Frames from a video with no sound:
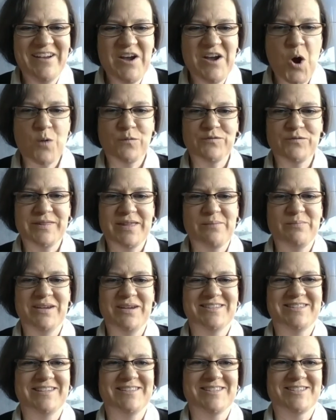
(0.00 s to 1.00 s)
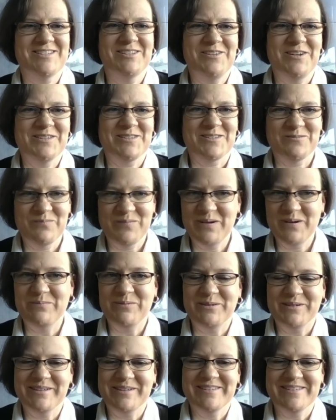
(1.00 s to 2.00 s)
hopefully that makes sense to lots of
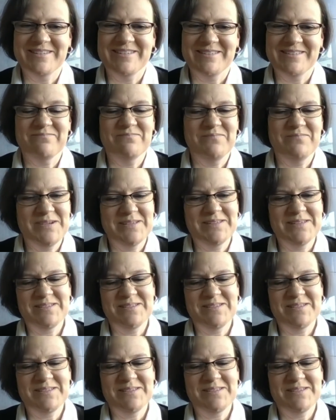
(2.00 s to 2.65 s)
people because it make,